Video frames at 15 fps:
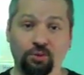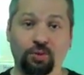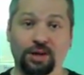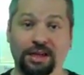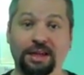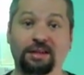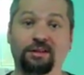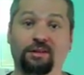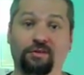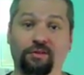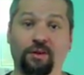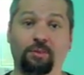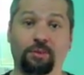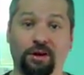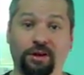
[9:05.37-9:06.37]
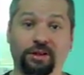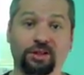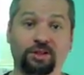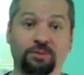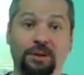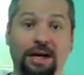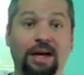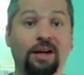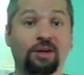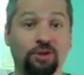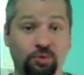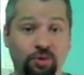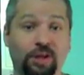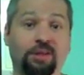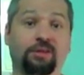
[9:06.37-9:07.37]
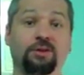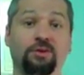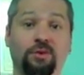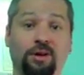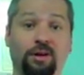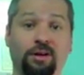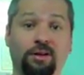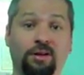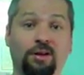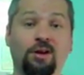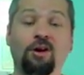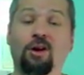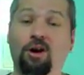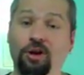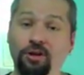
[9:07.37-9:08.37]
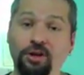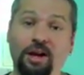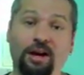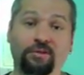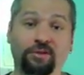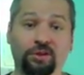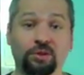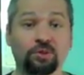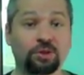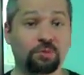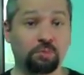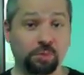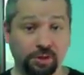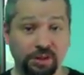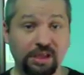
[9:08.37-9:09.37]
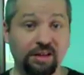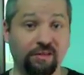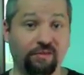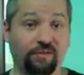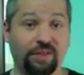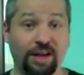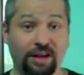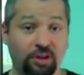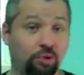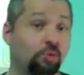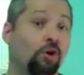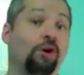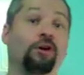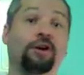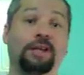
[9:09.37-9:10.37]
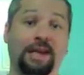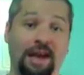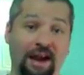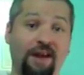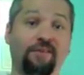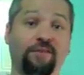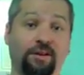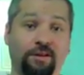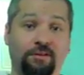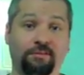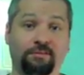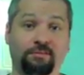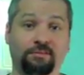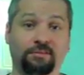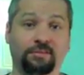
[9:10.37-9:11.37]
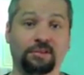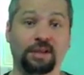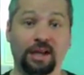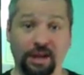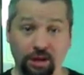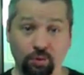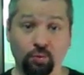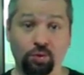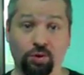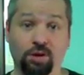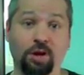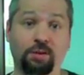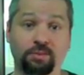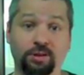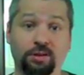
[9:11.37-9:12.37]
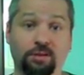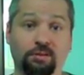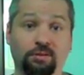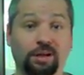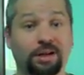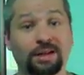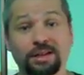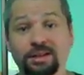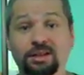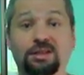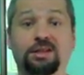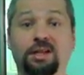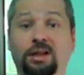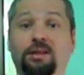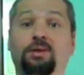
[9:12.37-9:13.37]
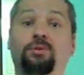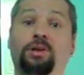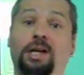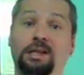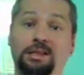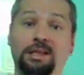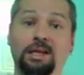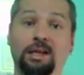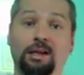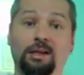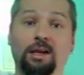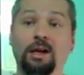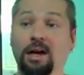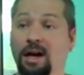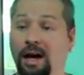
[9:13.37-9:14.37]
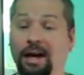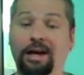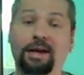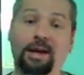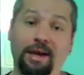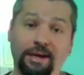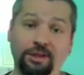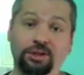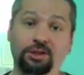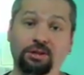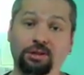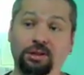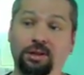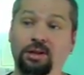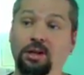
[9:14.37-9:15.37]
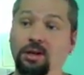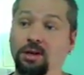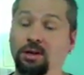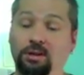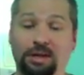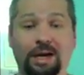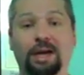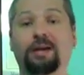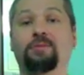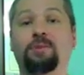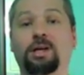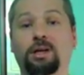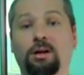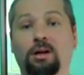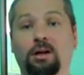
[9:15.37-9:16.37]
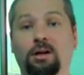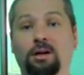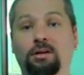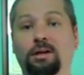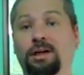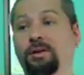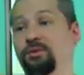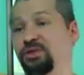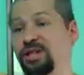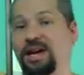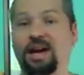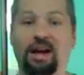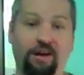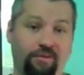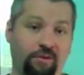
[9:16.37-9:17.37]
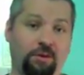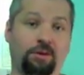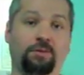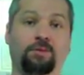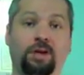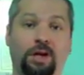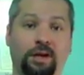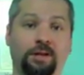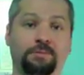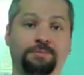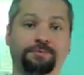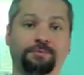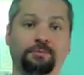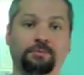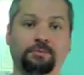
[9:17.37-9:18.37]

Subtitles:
you want to get into the front parking spot, you can do it. All you have to do is believe that you already have it, and it will come to you. And that's exactly what I did. I actually got in my car, and it was a half-hour ride,